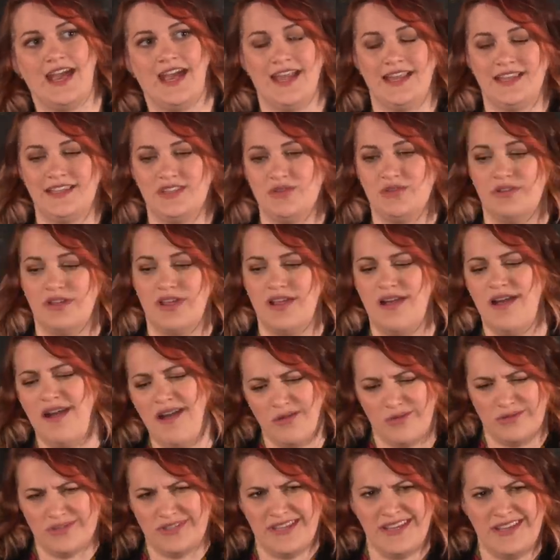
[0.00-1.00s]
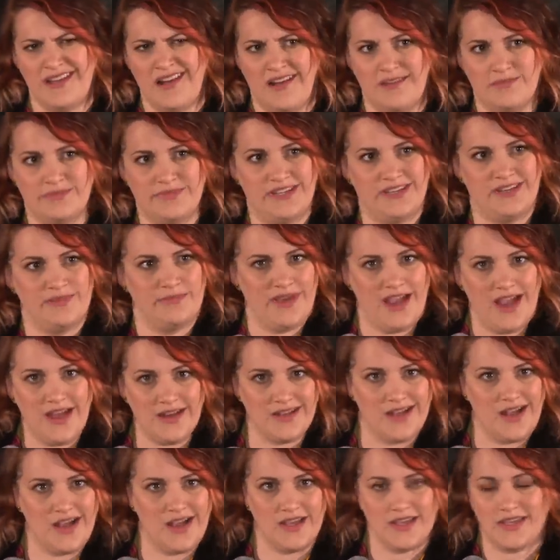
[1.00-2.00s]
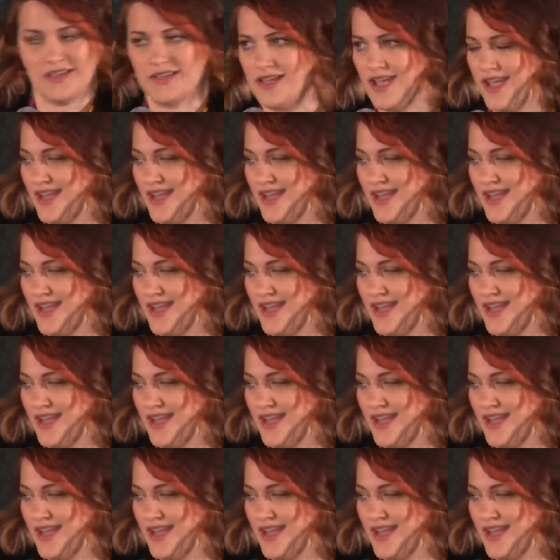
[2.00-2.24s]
And you're like, oh, well, he can't be a bad guy.